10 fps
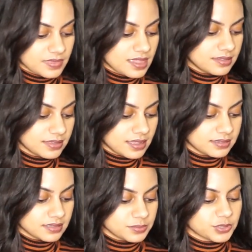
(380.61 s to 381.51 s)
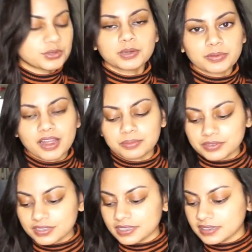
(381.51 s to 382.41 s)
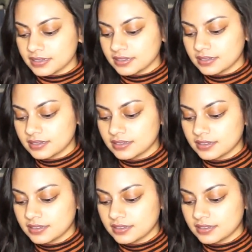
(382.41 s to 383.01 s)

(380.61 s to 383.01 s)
and let them cool properly.